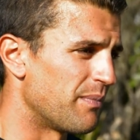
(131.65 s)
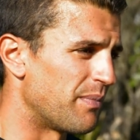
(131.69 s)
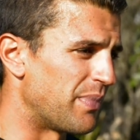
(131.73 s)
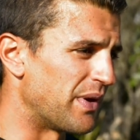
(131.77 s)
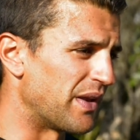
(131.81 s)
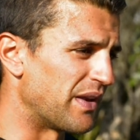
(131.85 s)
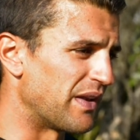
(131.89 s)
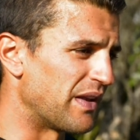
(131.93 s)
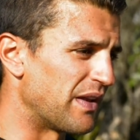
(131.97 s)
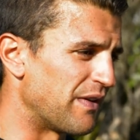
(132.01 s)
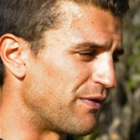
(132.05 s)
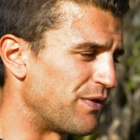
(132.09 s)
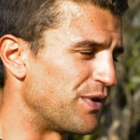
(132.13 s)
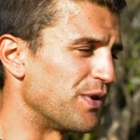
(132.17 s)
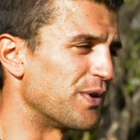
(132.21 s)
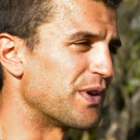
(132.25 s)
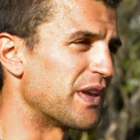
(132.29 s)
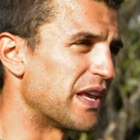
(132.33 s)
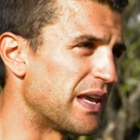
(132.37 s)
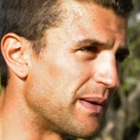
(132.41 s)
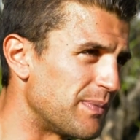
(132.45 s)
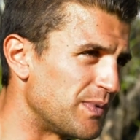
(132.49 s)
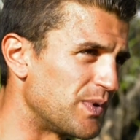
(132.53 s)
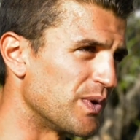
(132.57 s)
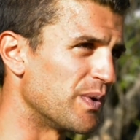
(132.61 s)
but if you
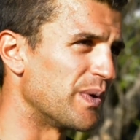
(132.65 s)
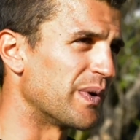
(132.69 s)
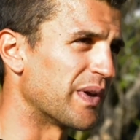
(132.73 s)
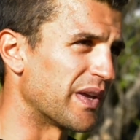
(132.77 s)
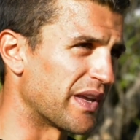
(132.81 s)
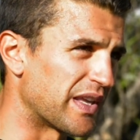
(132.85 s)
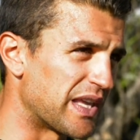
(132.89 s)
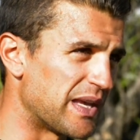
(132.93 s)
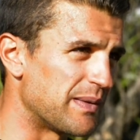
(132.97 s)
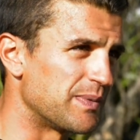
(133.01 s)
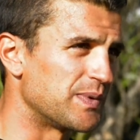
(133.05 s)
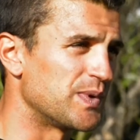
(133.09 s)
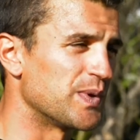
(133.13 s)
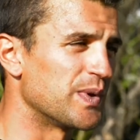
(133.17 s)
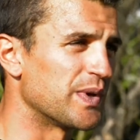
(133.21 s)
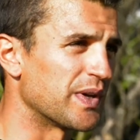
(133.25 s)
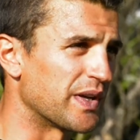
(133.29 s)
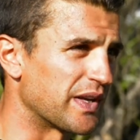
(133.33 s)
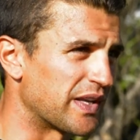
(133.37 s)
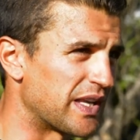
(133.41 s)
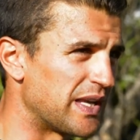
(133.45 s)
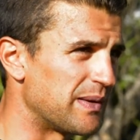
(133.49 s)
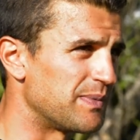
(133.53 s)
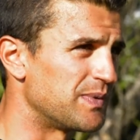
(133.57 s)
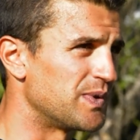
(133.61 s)
keep doing
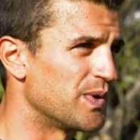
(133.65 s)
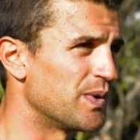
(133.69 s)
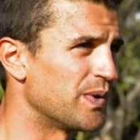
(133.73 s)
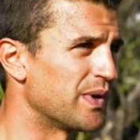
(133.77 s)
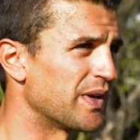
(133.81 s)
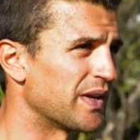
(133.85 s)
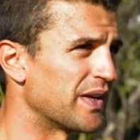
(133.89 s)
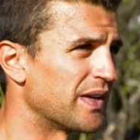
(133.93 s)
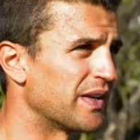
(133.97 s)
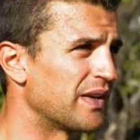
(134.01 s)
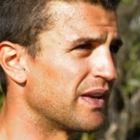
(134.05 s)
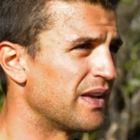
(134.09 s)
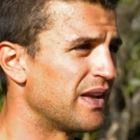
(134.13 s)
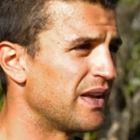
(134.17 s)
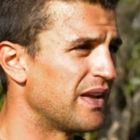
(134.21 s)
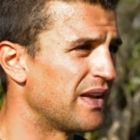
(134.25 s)
it